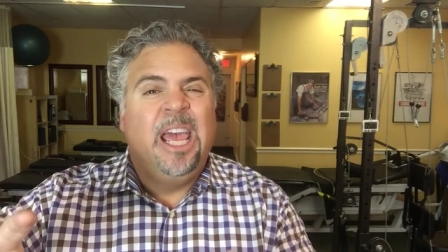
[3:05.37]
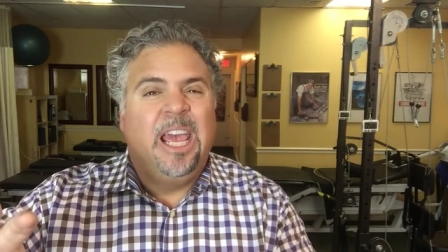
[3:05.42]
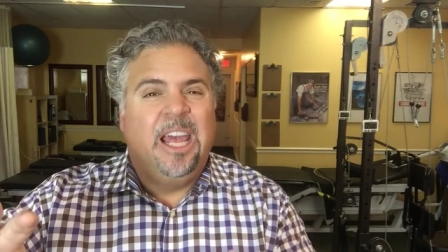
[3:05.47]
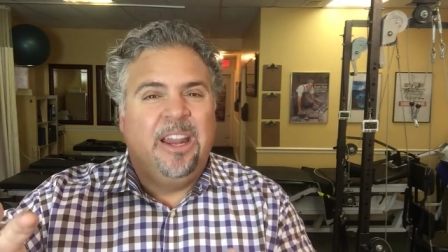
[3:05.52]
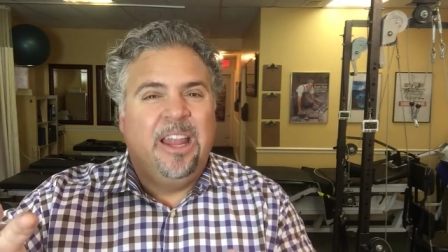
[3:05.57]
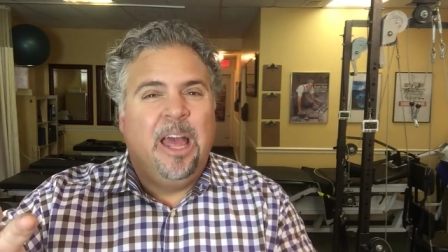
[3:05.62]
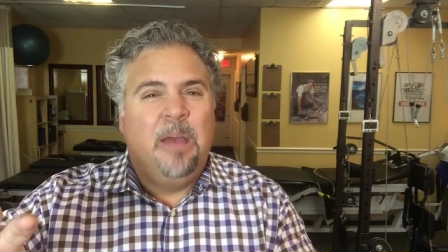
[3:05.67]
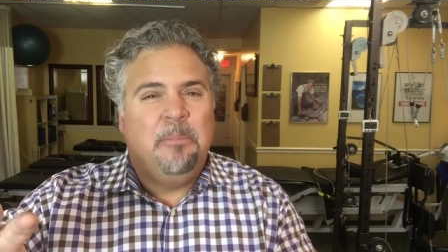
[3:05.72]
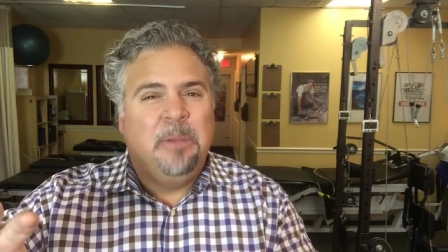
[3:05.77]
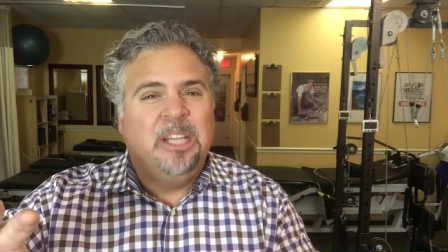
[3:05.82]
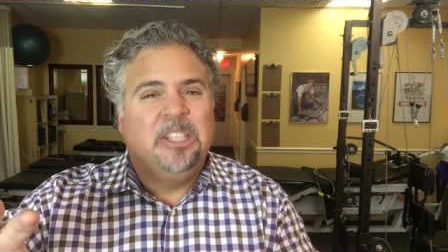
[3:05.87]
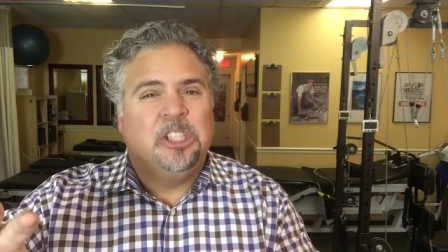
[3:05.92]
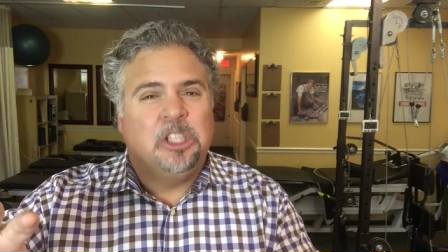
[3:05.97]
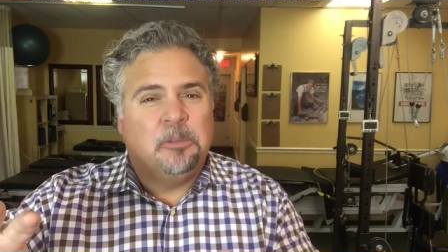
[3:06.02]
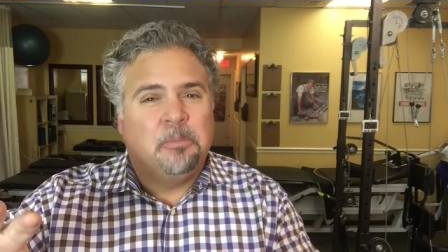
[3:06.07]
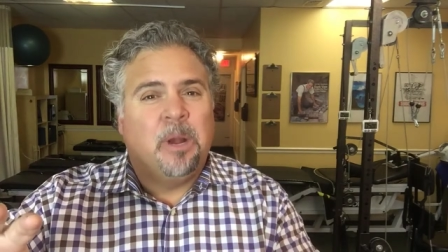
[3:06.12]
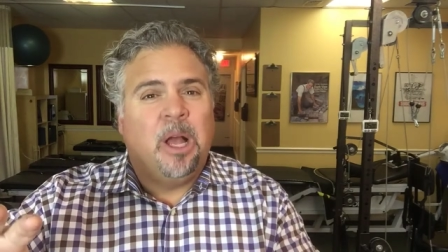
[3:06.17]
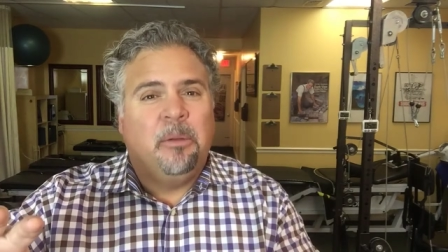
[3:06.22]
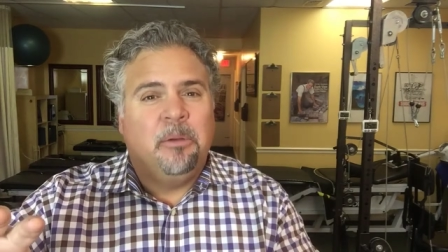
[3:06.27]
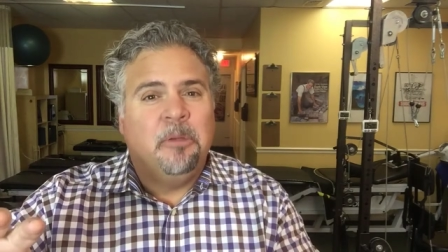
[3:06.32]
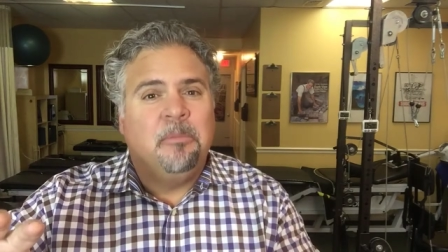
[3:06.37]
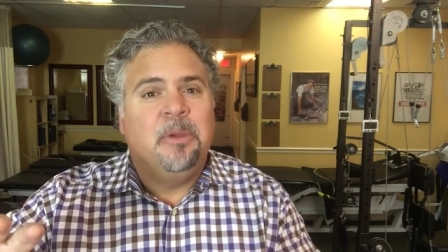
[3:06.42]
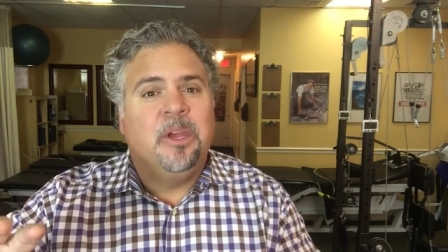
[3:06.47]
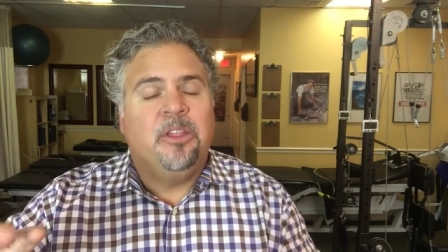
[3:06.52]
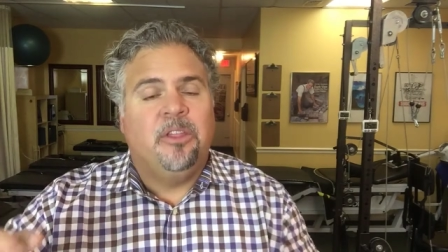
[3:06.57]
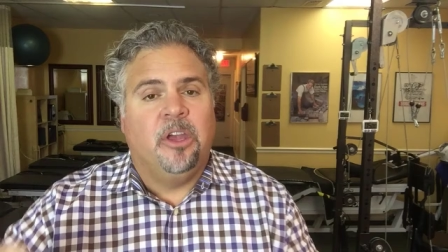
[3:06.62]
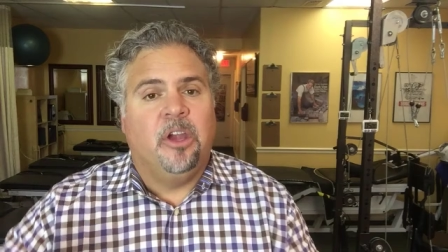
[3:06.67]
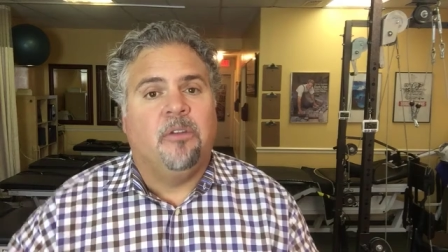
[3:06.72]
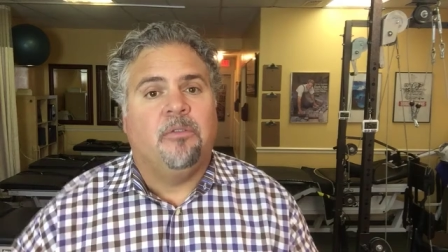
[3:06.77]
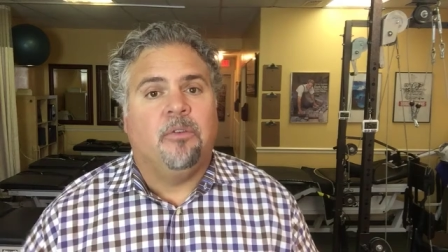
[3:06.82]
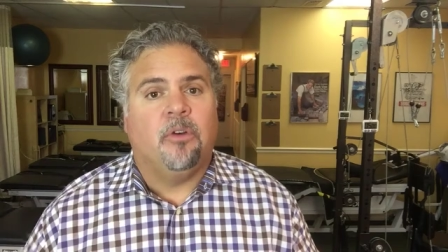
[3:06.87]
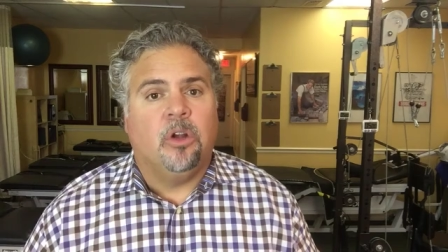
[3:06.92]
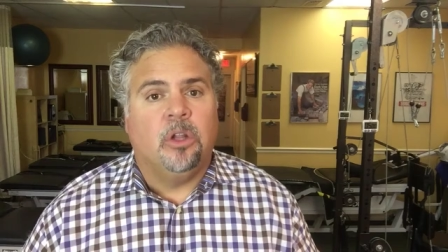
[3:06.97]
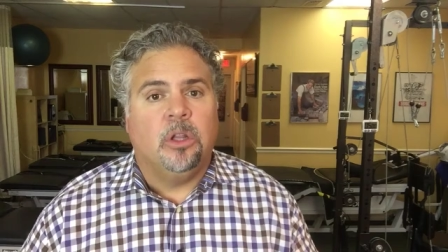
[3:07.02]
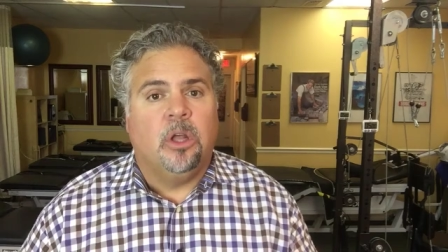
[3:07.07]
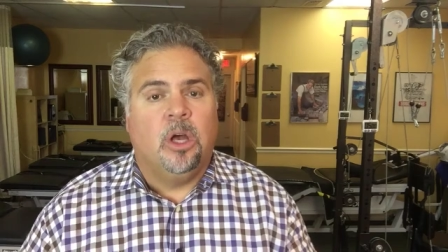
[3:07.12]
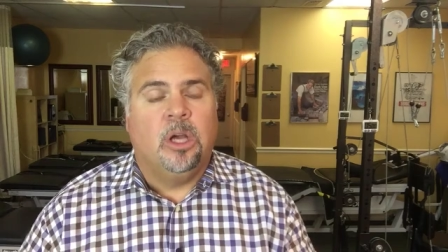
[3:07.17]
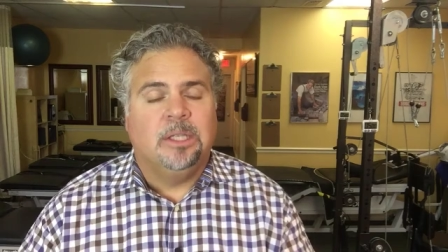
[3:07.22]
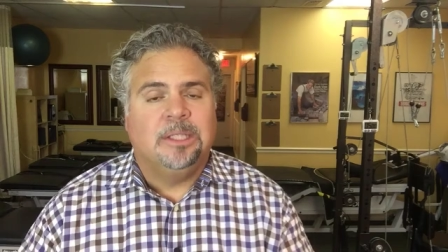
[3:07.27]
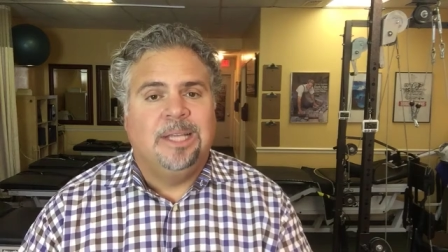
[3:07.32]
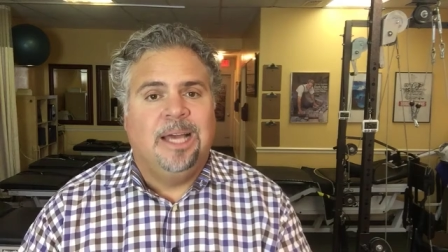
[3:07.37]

and that means it's probably been there for a long